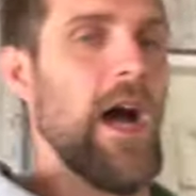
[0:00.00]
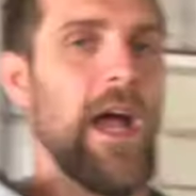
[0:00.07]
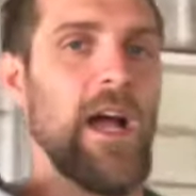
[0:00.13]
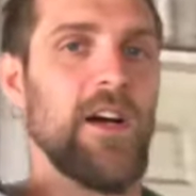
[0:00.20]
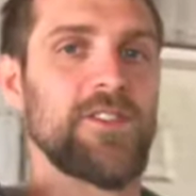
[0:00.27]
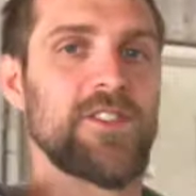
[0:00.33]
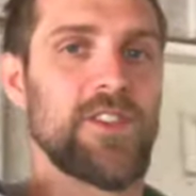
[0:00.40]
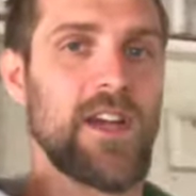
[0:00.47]
I
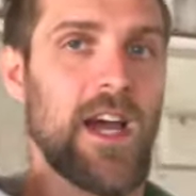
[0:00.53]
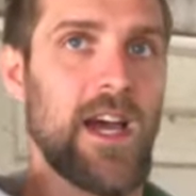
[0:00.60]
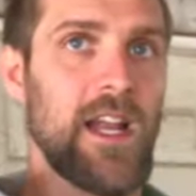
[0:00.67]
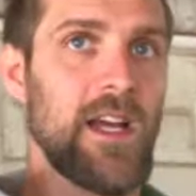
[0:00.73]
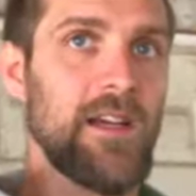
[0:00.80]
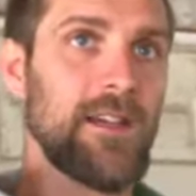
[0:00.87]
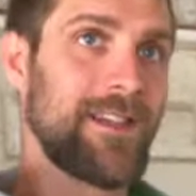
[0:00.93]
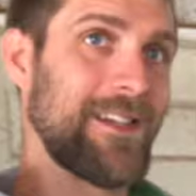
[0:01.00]
also
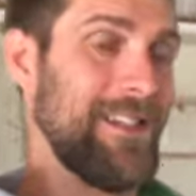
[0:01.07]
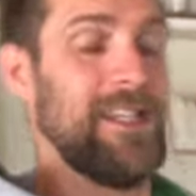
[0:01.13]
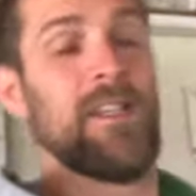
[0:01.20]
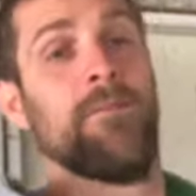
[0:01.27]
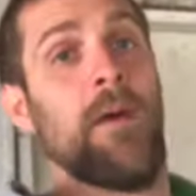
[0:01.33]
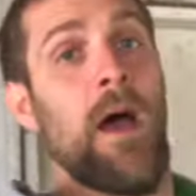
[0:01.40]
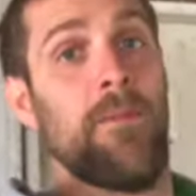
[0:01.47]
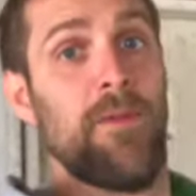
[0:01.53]
gotta clean the
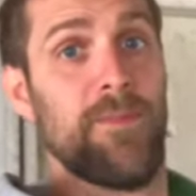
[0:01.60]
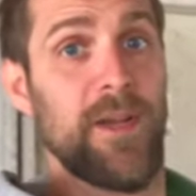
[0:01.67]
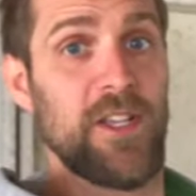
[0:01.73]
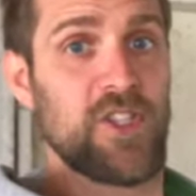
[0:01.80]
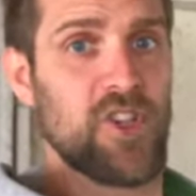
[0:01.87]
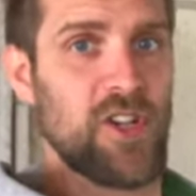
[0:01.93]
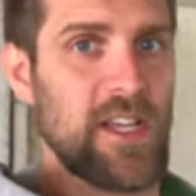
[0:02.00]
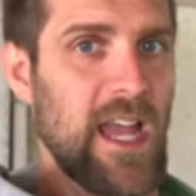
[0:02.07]
mom
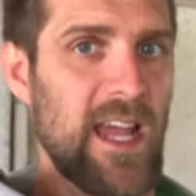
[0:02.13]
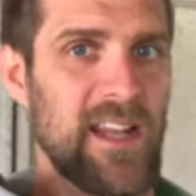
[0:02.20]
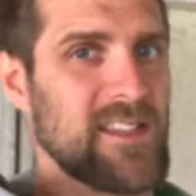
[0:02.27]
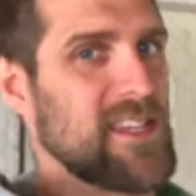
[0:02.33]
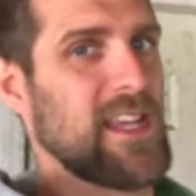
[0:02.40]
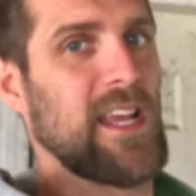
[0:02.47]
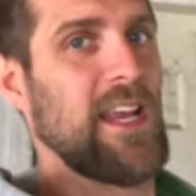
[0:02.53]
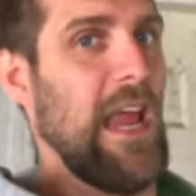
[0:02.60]
replacer again. It's
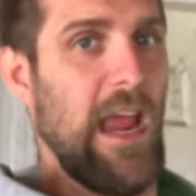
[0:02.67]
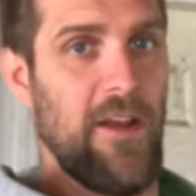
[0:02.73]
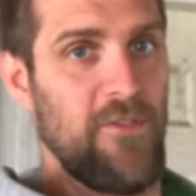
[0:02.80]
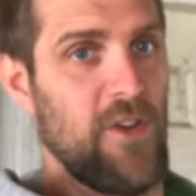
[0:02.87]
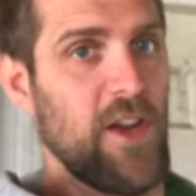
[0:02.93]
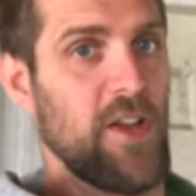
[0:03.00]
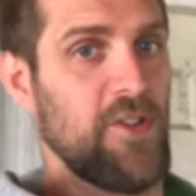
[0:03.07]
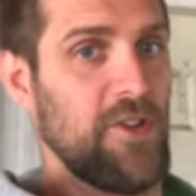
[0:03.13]
like an
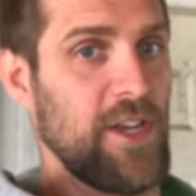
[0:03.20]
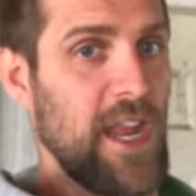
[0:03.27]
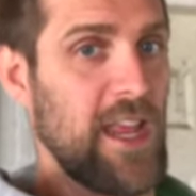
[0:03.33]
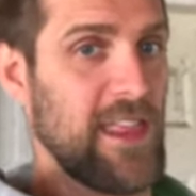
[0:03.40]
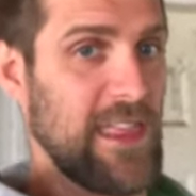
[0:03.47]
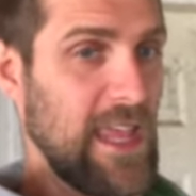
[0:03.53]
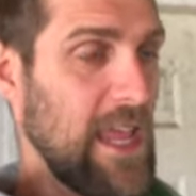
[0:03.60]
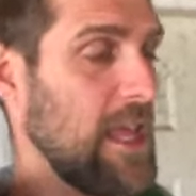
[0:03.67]
every other day
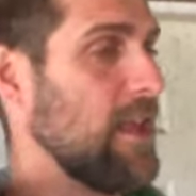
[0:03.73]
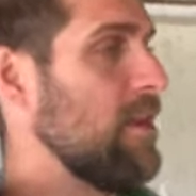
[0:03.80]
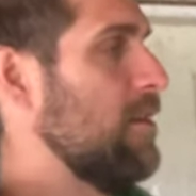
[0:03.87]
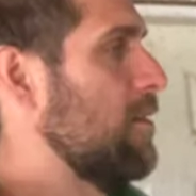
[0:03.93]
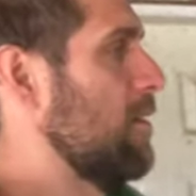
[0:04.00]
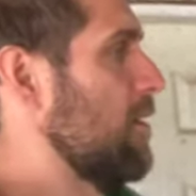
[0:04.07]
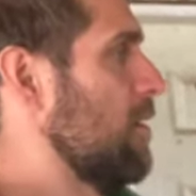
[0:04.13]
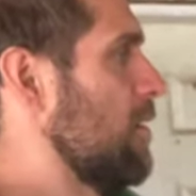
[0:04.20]
thing.
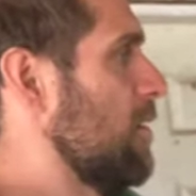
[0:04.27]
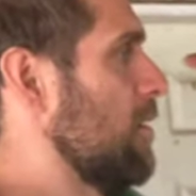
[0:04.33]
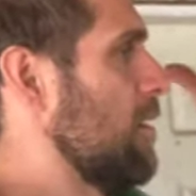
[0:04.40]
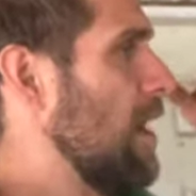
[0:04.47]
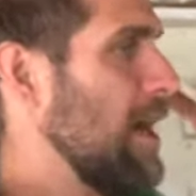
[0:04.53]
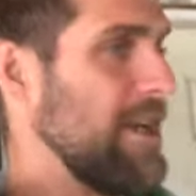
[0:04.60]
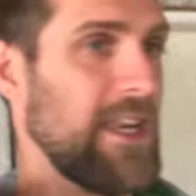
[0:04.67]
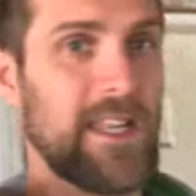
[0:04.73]

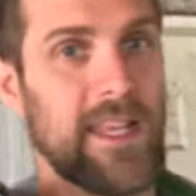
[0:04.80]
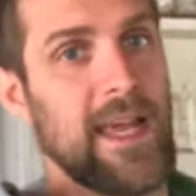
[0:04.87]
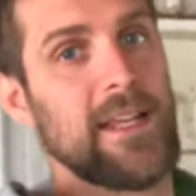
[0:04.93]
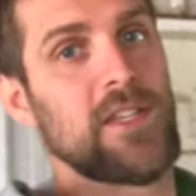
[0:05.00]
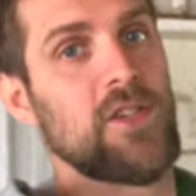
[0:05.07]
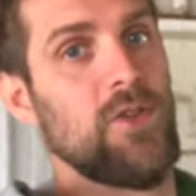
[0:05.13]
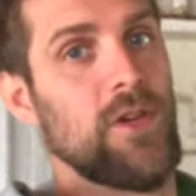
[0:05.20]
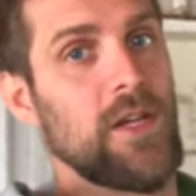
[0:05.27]
I didn't
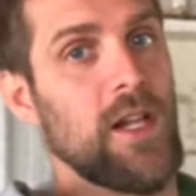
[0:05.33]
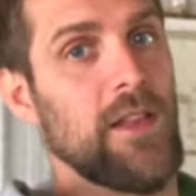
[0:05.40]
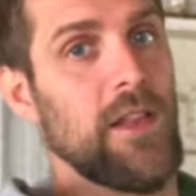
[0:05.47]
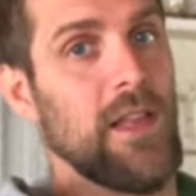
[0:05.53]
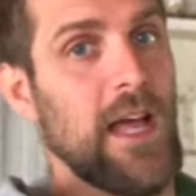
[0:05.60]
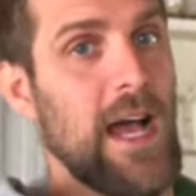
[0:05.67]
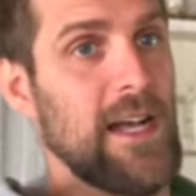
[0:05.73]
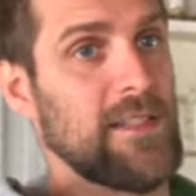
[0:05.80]
get to it on the
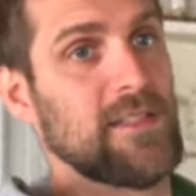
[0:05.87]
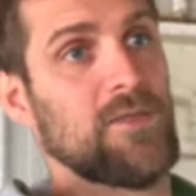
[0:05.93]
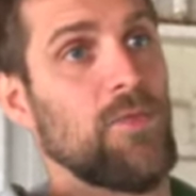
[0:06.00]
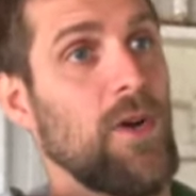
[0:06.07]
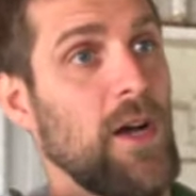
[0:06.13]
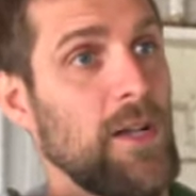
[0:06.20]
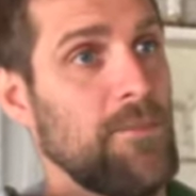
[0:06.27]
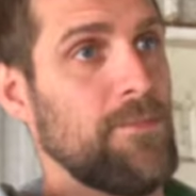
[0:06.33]
last
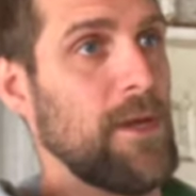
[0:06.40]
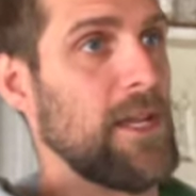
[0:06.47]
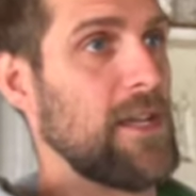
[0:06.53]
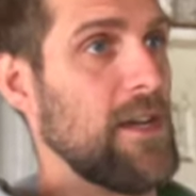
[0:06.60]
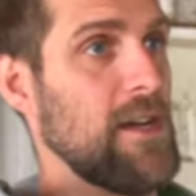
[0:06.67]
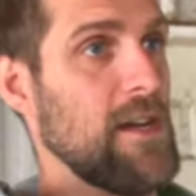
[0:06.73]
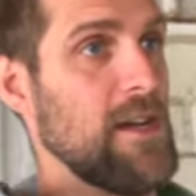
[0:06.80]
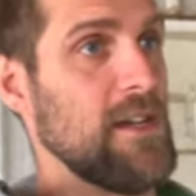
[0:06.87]
one
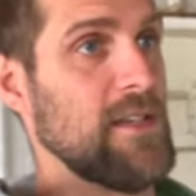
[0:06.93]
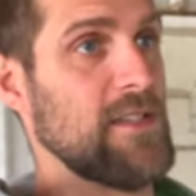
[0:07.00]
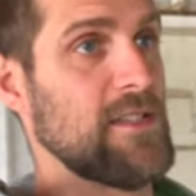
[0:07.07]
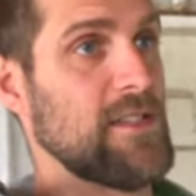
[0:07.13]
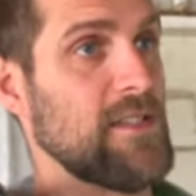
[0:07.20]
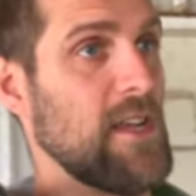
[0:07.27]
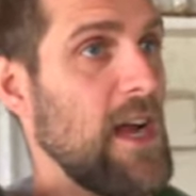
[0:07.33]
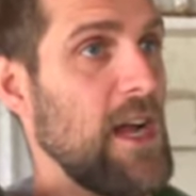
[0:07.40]

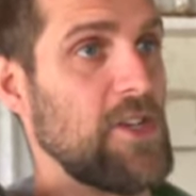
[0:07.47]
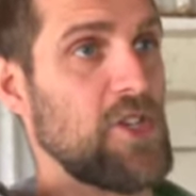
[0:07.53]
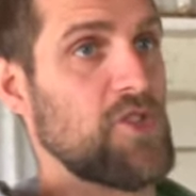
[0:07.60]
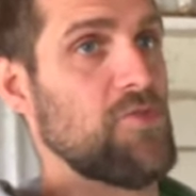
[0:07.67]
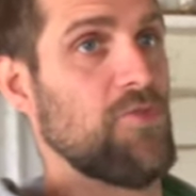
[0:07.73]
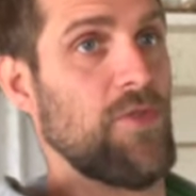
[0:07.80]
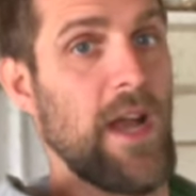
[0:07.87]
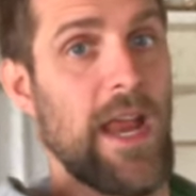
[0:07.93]
because I
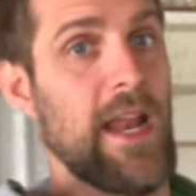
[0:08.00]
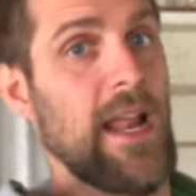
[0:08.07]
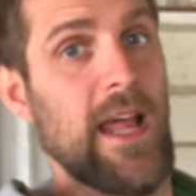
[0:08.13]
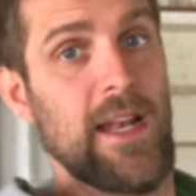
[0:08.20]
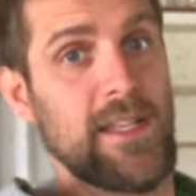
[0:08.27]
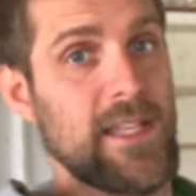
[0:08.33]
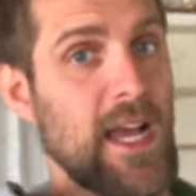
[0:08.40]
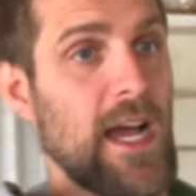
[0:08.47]
just ran
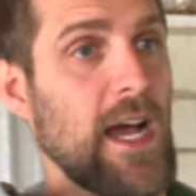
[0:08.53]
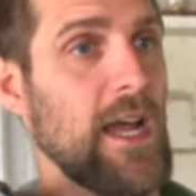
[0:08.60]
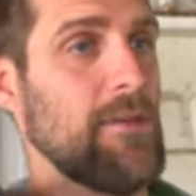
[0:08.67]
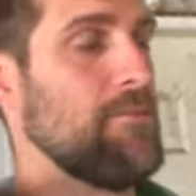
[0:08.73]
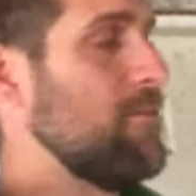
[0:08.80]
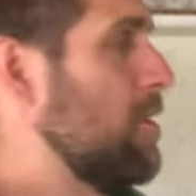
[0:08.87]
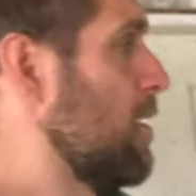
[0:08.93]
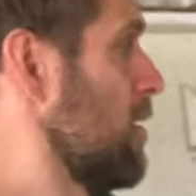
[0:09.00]
out of time.
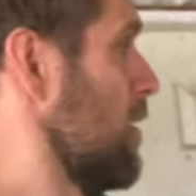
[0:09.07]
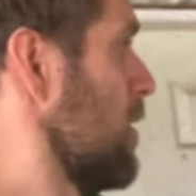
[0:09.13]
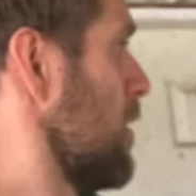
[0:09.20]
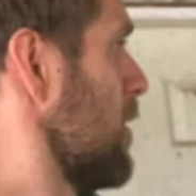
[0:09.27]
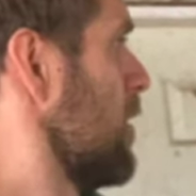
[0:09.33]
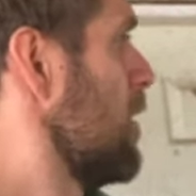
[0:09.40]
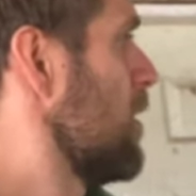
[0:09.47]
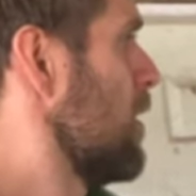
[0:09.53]

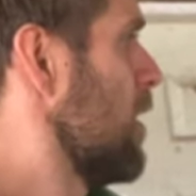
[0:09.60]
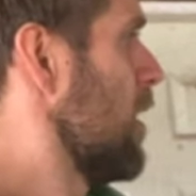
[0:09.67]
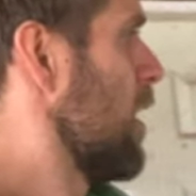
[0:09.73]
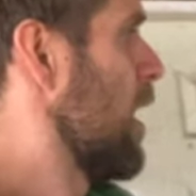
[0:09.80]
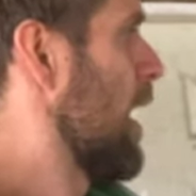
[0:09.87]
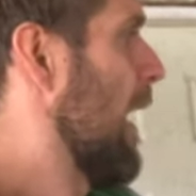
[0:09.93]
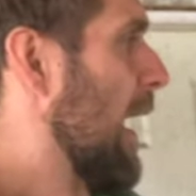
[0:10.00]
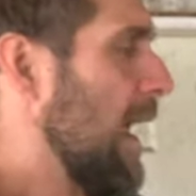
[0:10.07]

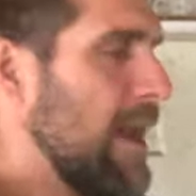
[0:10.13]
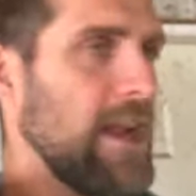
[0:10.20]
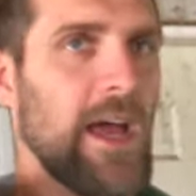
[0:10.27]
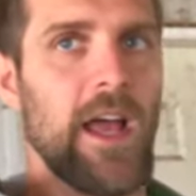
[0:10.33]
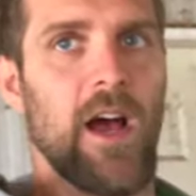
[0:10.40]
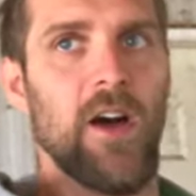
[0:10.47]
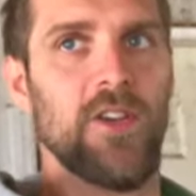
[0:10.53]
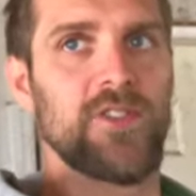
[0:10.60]
And I
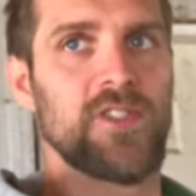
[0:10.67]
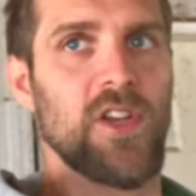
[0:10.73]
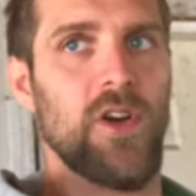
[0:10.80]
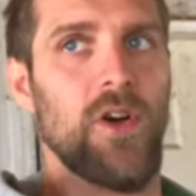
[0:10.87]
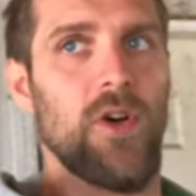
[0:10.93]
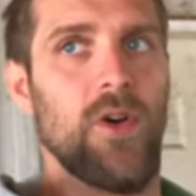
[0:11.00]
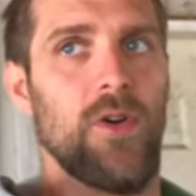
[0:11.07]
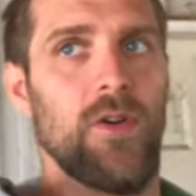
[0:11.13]

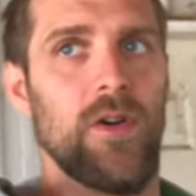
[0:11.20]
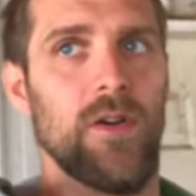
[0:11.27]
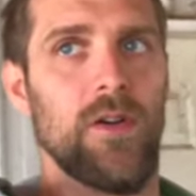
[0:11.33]
also,